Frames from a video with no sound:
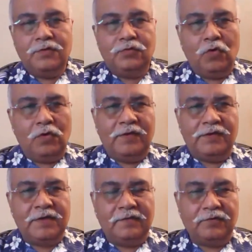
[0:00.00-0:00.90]
you
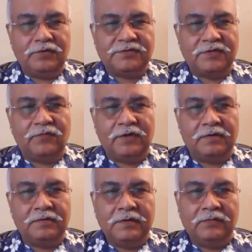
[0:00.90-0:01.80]
always have,
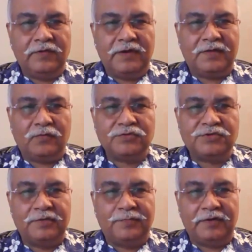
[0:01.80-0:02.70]
someone very
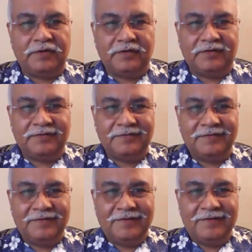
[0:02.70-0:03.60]
constipated
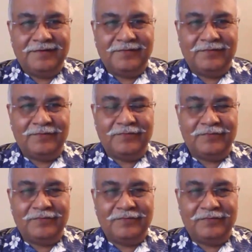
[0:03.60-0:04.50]

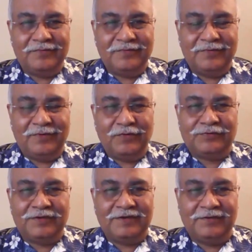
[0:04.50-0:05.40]
who
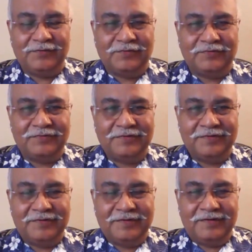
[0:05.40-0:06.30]
looks at you
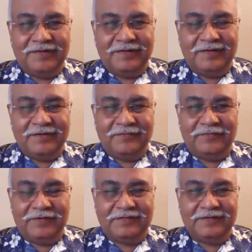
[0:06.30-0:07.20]

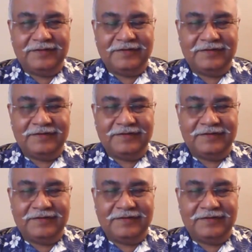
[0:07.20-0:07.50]
with